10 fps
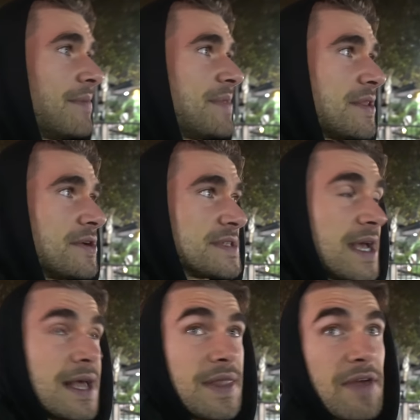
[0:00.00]
Then there's
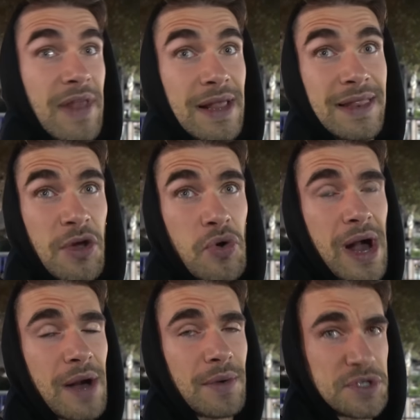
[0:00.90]
they have like
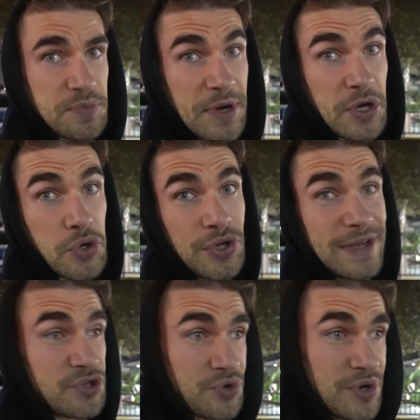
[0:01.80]
lingua, which is pretty cool.
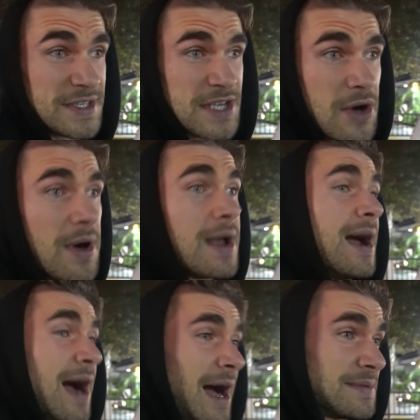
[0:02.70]
They have chorizo.
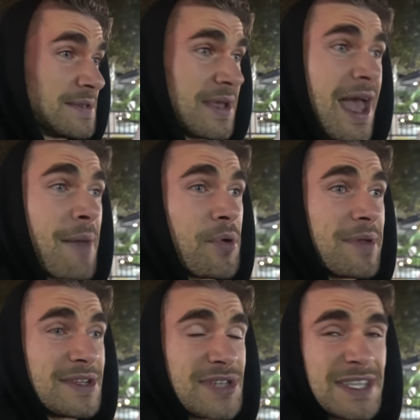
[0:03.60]
So yeah, pretty
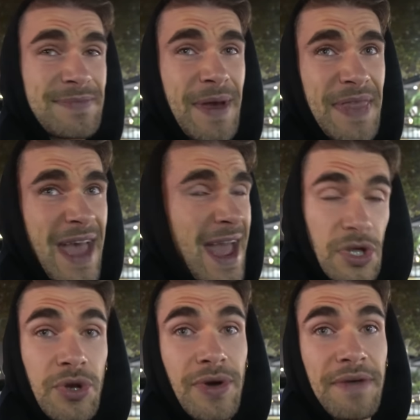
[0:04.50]
much that's about that.
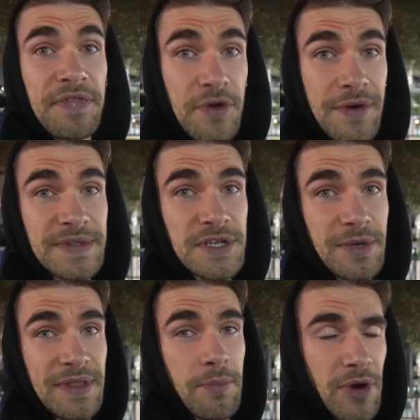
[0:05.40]
You do have 30 minutes to
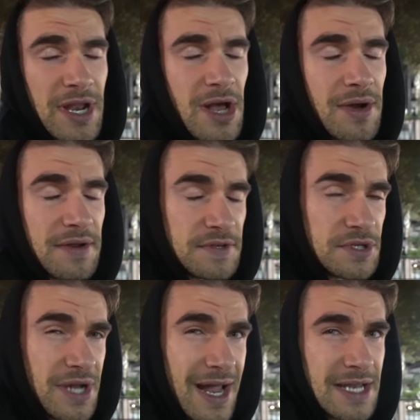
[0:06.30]
complete the burrito, and if you do
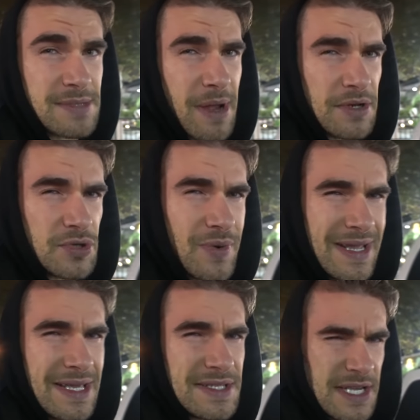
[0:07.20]
not, it is about
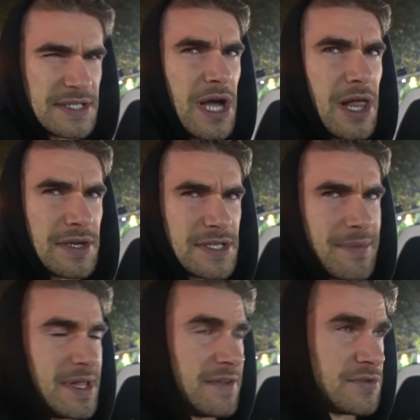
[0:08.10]
$26, I
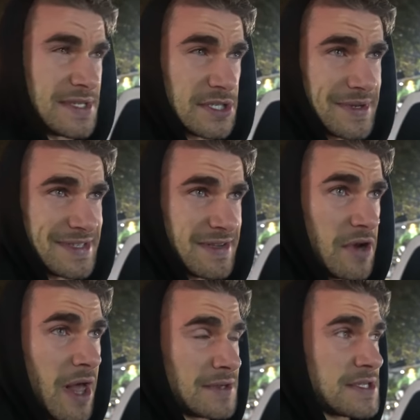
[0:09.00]
believe,
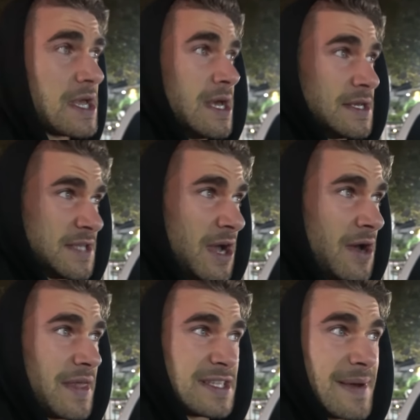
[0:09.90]
$27.
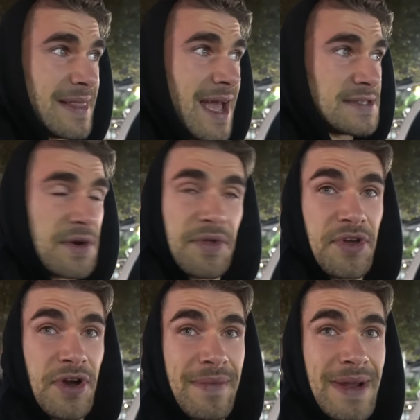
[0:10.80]
So that's about that. So
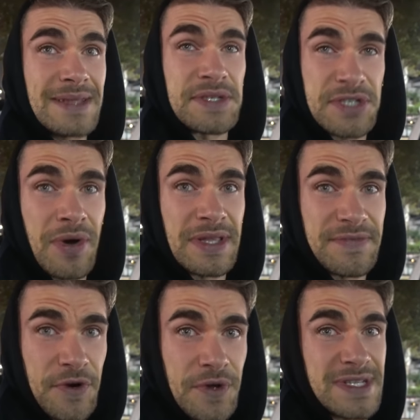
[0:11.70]
30 minutes, let's go eat
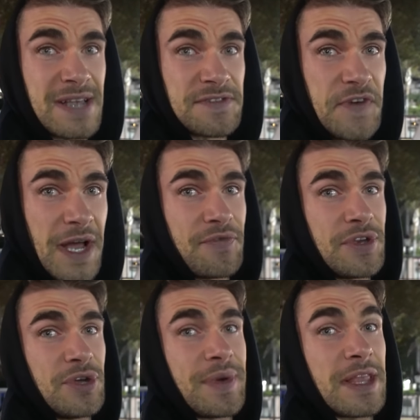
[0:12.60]
some food. So that's fun. If
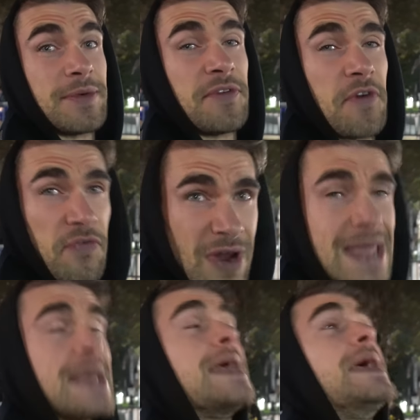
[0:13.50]
we do, we get the meal for free.